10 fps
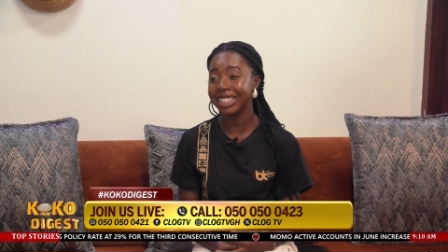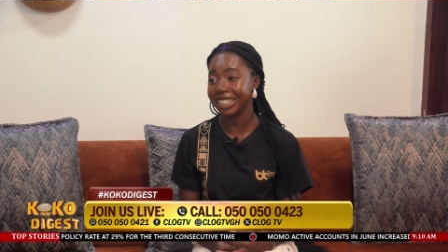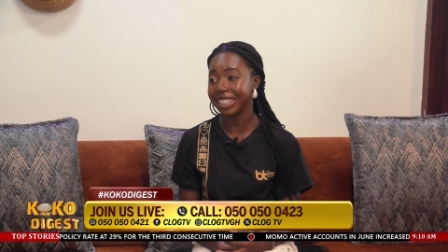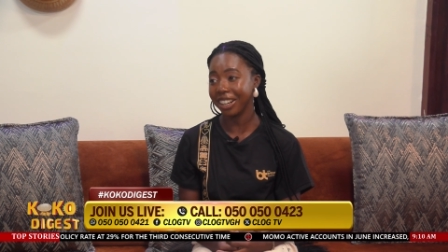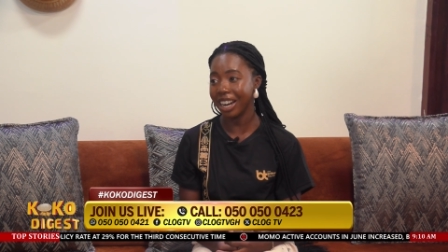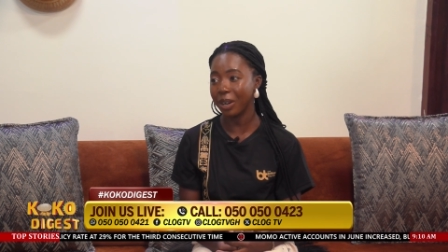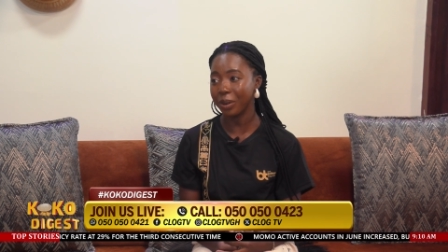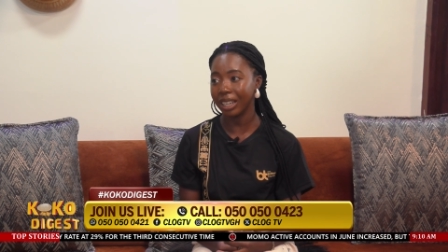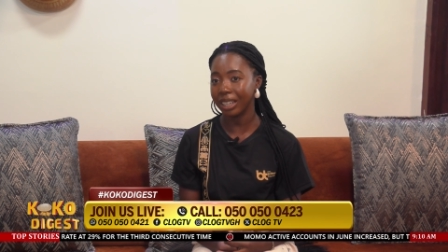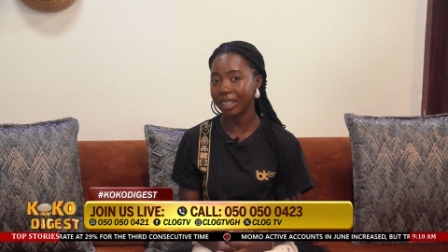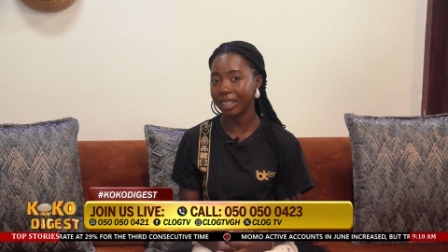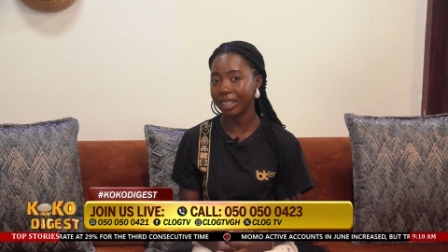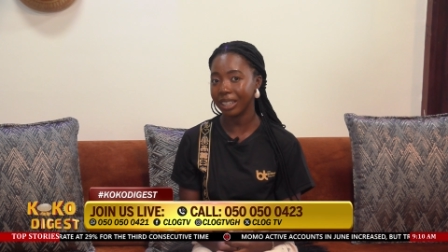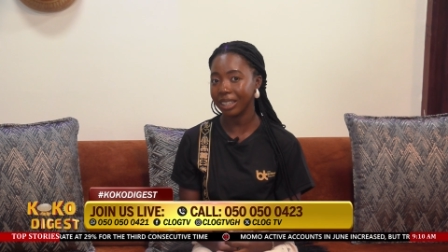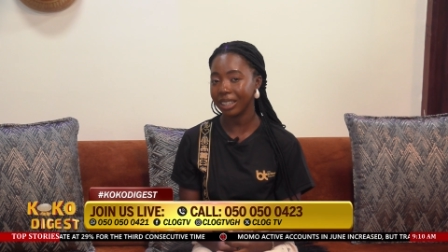it's in Accra, were
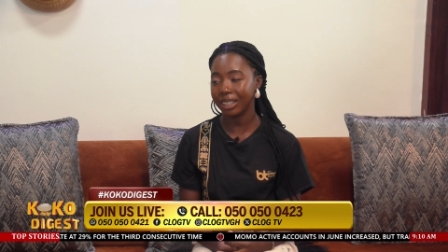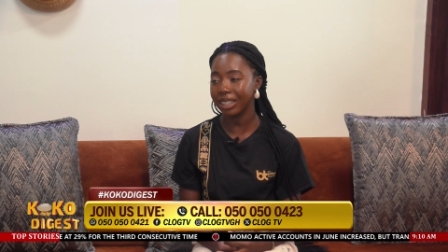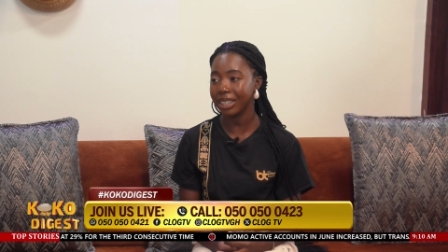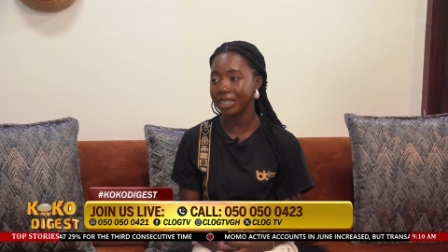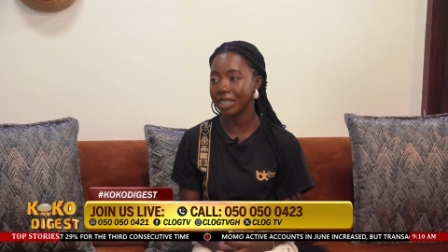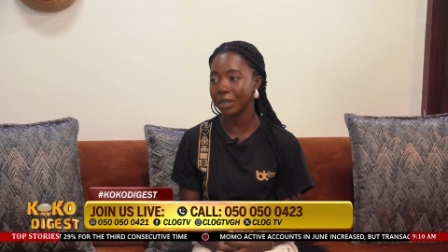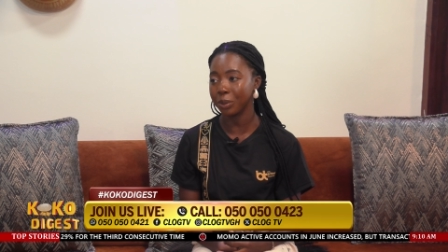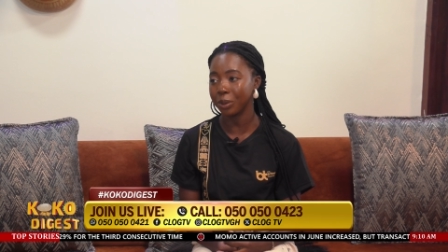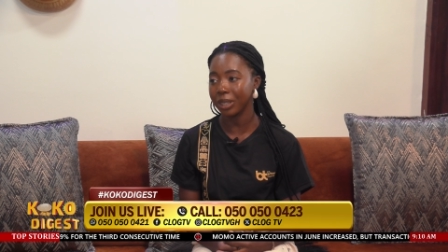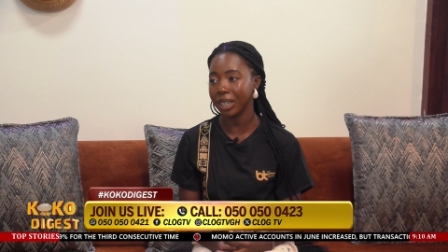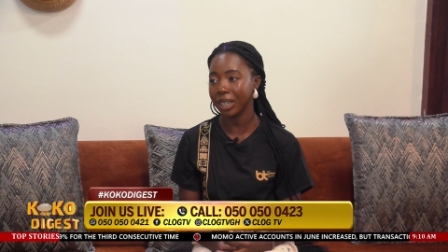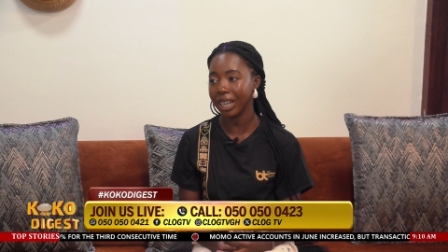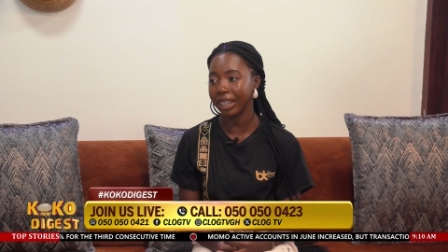inaccessible.